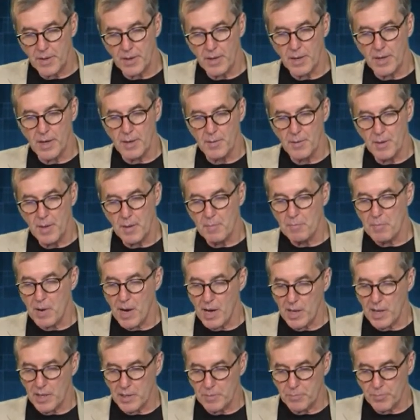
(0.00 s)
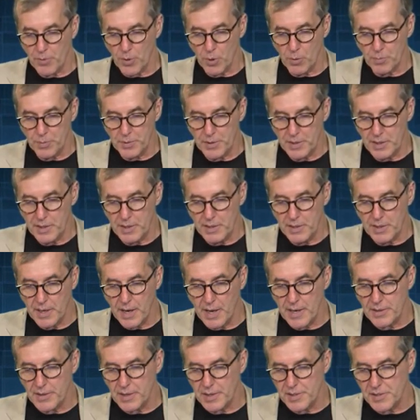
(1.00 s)
polypropylene,
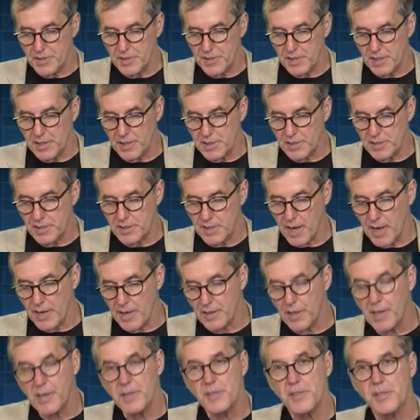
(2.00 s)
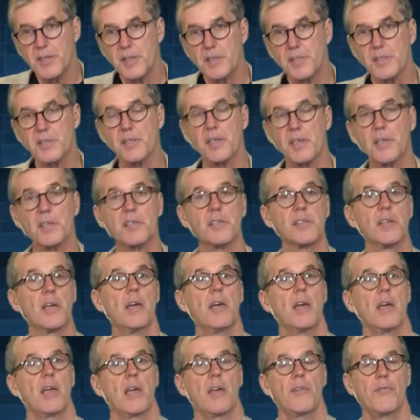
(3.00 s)
nylon 6, nylon 6,6.
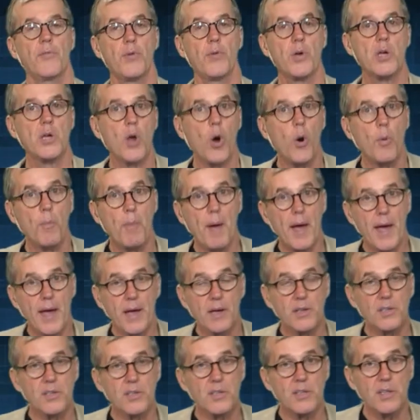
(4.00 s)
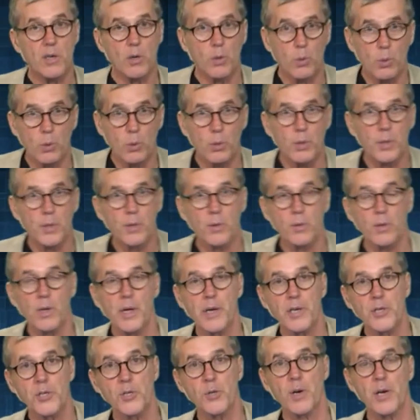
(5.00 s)
If we go back to the earlier
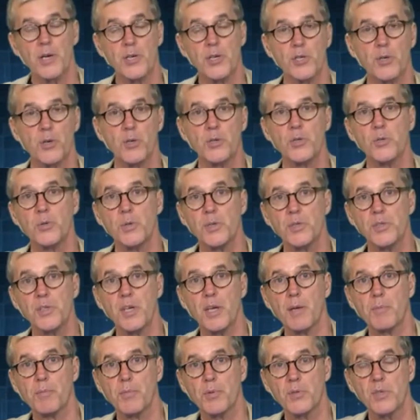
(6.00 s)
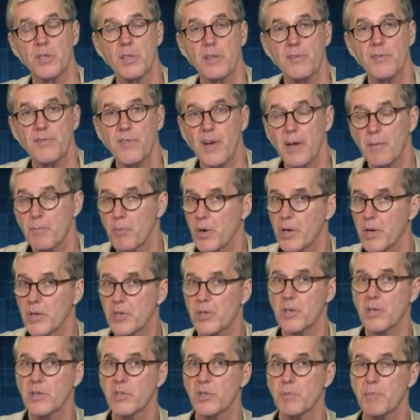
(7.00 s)
lecture, I showed you examples of the
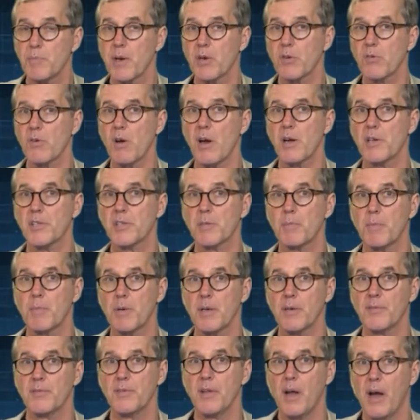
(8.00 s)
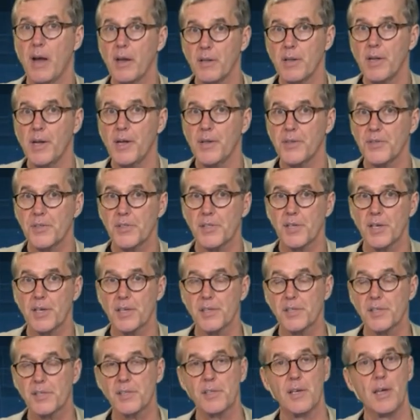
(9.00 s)
vibrational spectroscopy of nylon
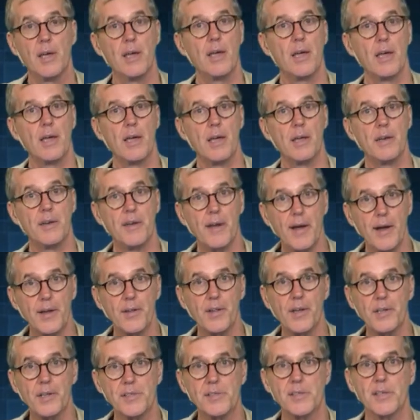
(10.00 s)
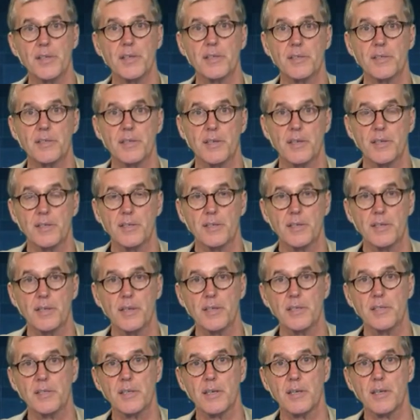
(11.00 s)
6 and nylon 6,6. And
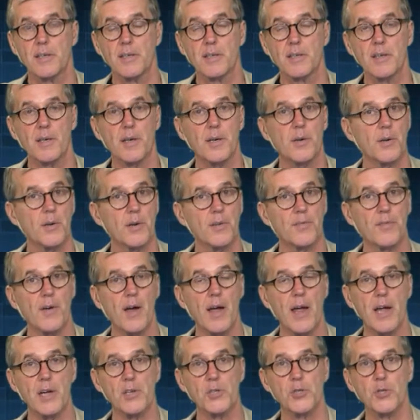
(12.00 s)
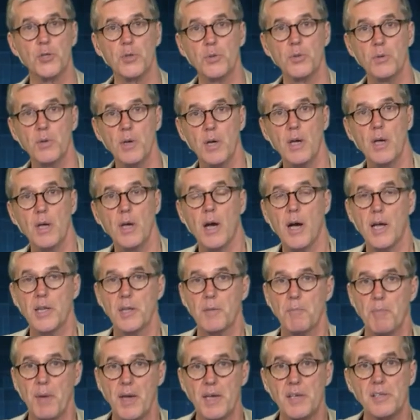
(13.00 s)
I said, if I asked you on
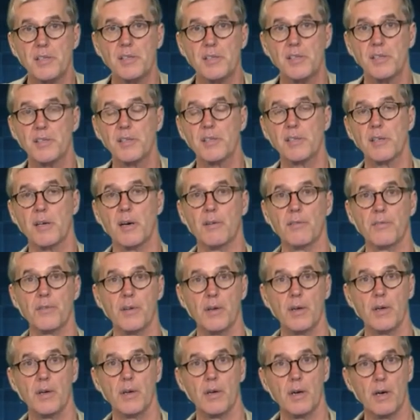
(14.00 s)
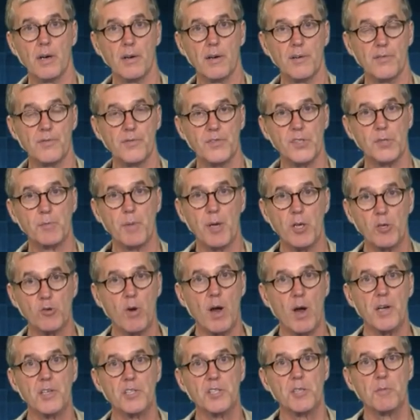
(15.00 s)
the basis of
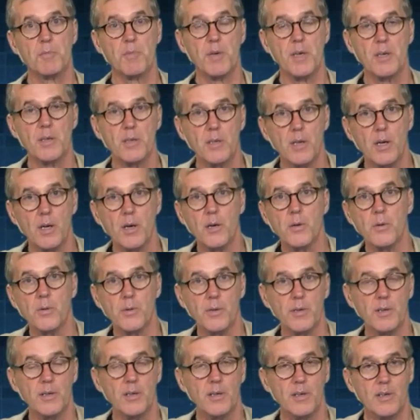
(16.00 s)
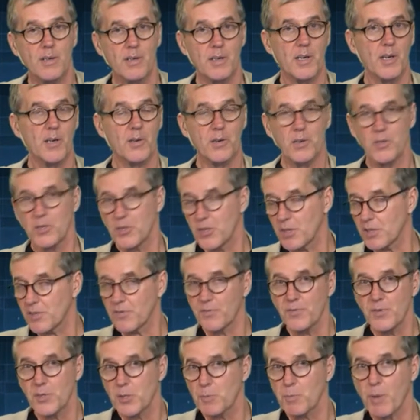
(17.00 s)
spectroscopy alone, and
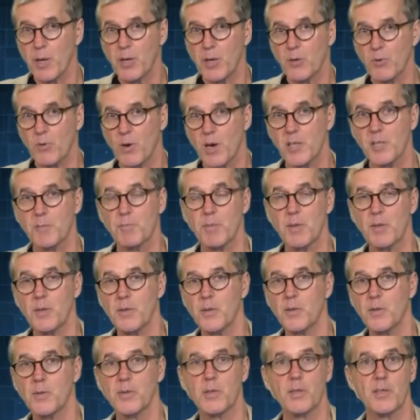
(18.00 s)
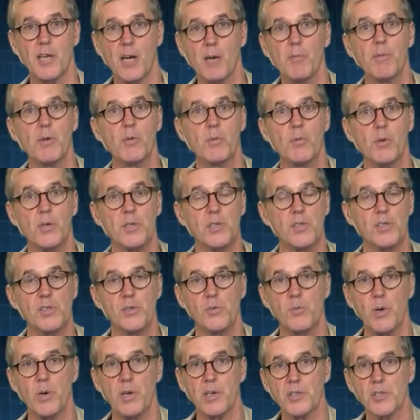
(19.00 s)
just spectroscopy alone, tell me which
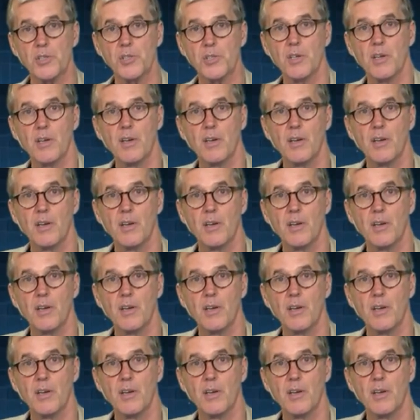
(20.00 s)
is which.